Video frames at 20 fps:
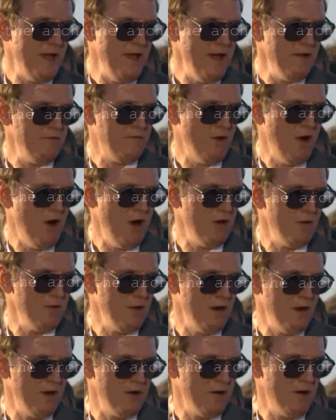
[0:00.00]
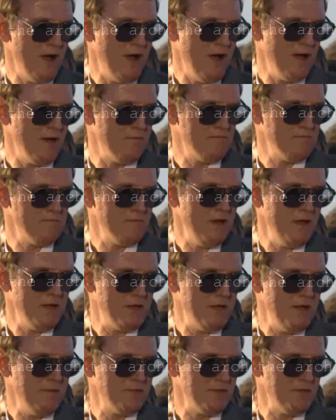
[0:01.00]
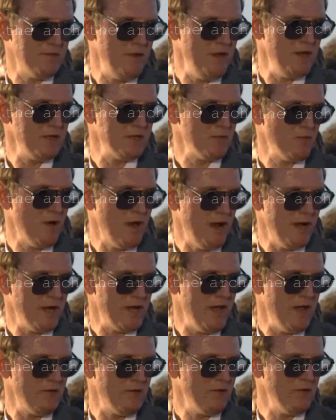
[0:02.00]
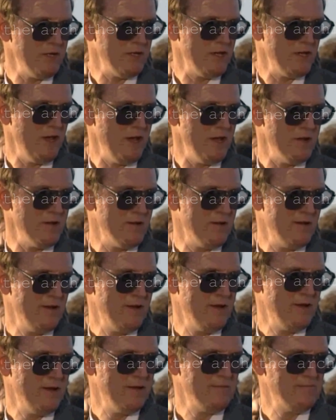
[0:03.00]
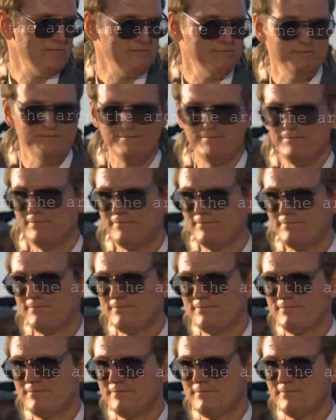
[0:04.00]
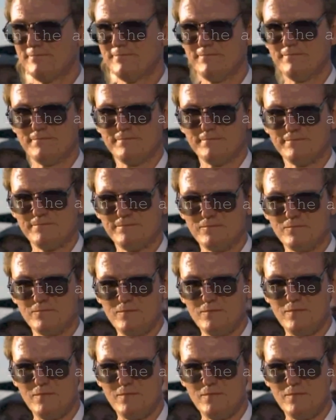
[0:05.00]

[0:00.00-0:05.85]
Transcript: how far their attempts at meetings went, I can't really tell you. What about the meetings with the